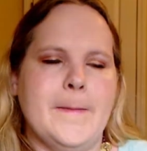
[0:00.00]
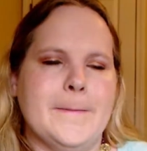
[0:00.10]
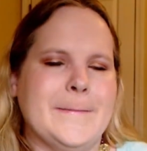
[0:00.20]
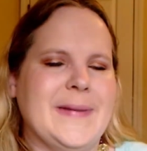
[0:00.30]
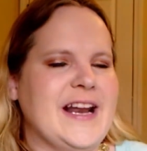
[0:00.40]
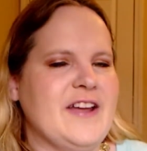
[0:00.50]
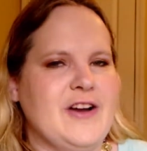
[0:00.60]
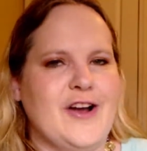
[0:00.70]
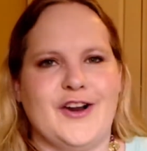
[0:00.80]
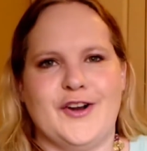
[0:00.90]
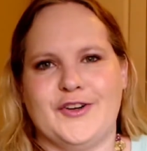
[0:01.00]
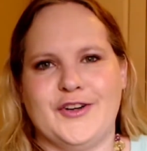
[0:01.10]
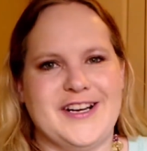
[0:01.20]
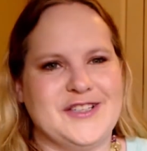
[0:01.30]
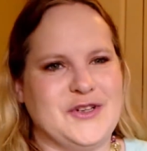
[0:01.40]
But I found a great
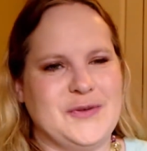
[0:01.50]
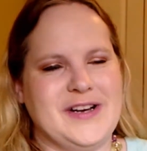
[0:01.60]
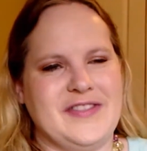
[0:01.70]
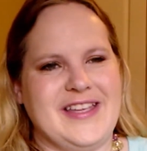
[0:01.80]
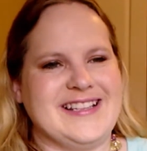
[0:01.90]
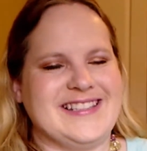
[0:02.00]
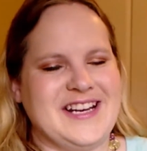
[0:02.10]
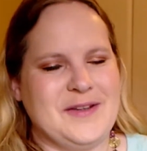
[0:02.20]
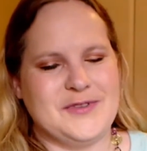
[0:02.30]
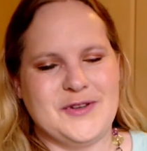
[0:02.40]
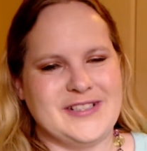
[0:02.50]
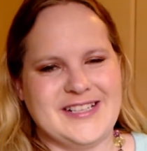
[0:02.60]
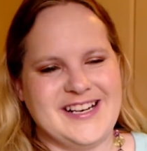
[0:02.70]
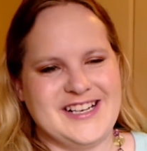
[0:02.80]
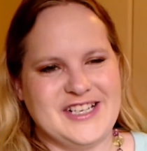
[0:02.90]
assortment of things, and I'm so
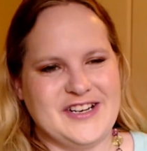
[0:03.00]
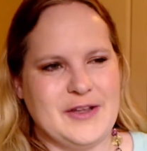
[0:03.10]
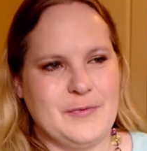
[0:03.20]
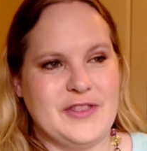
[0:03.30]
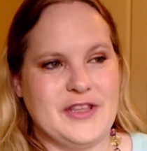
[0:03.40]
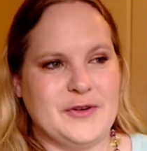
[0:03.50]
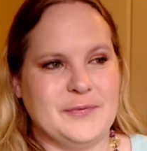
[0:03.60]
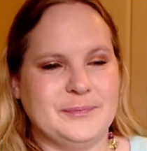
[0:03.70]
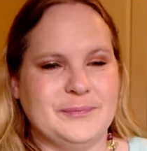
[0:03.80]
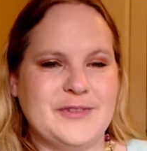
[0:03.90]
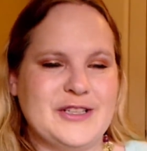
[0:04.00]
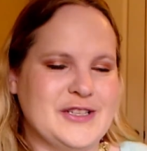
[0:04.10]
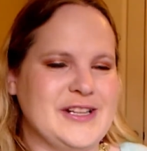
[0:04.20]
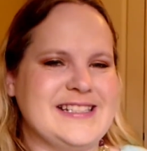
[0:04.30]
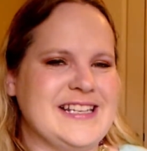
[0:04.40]
excited to share them with you. So
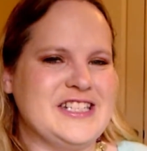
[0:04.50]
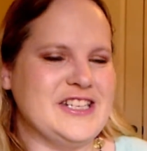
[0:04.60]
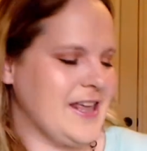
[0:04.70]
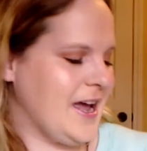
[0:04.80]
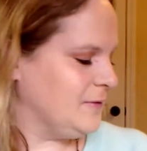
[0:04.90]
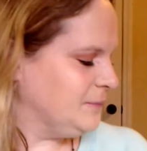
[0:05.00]
let's get to that.